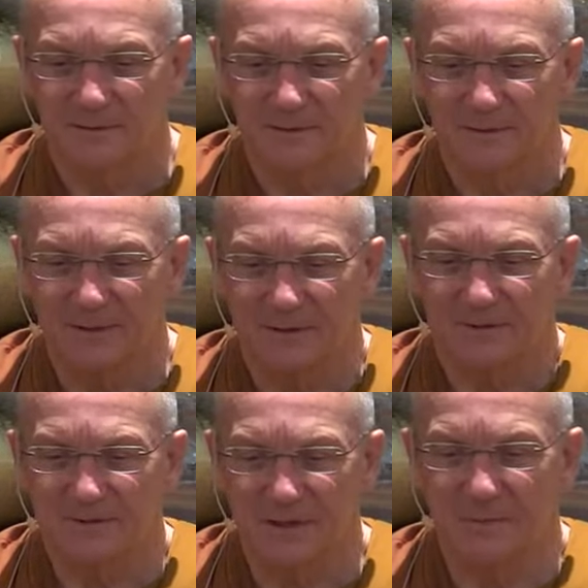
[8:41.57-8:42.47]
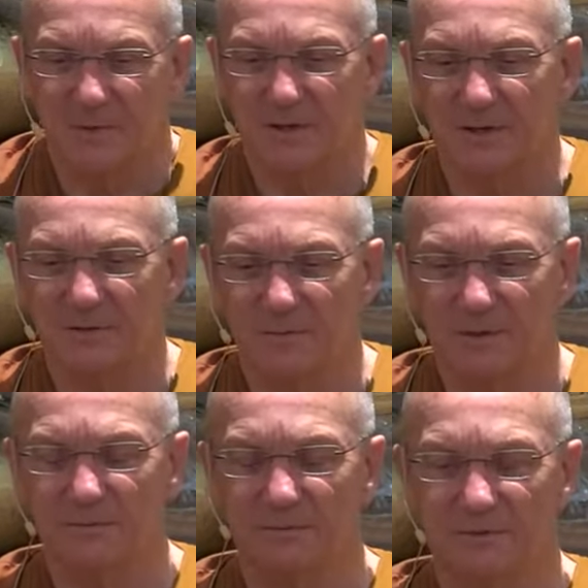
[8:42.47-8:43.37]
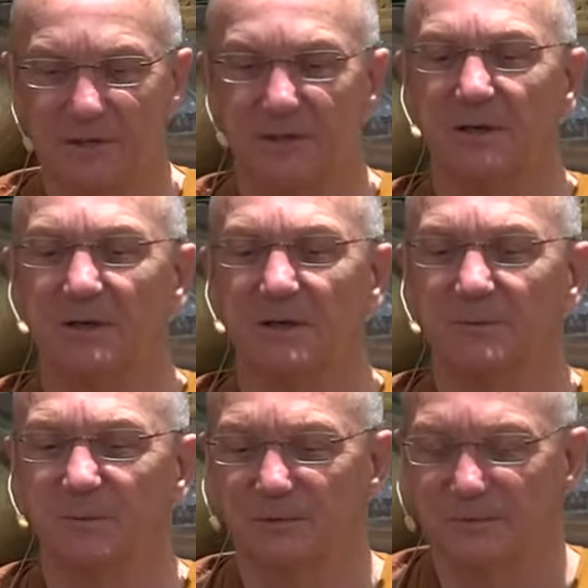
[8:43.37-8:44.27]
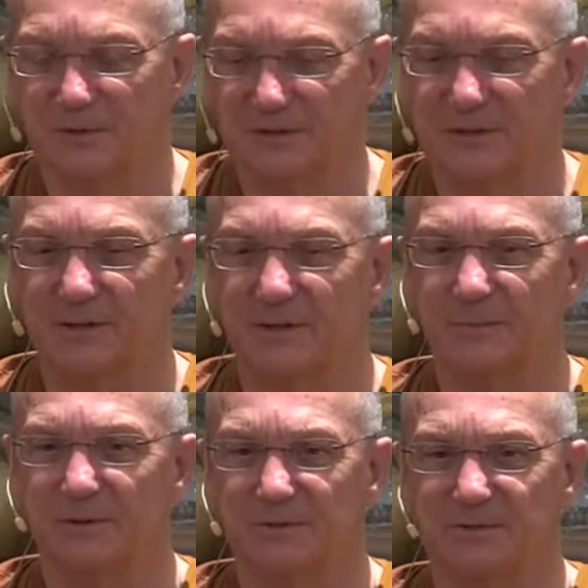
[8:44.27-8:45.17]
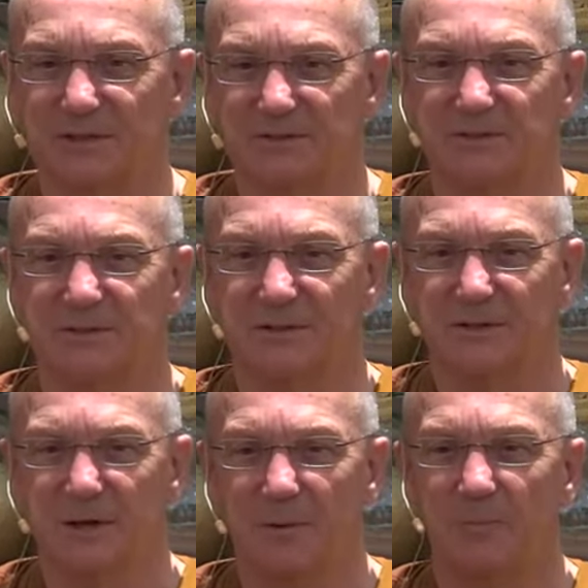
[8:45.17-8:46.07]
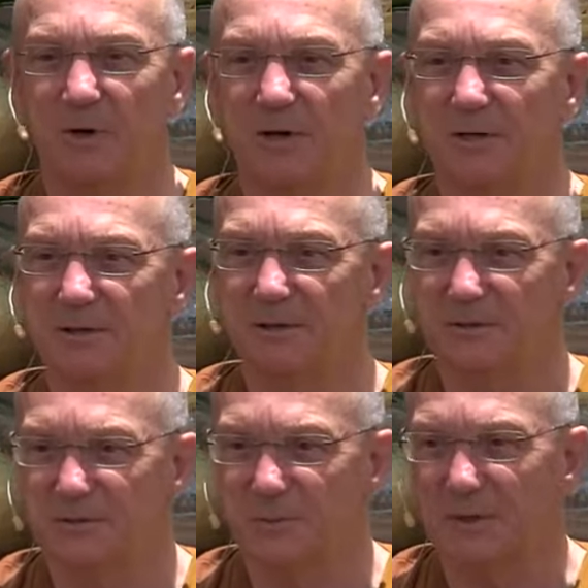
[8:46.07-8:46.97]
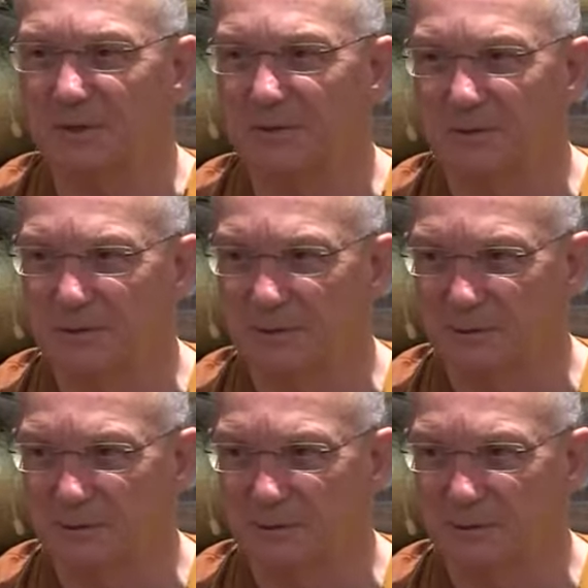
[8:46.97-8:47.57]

in the same way that one, say, yeah, again, what physically one sits upright and is willing to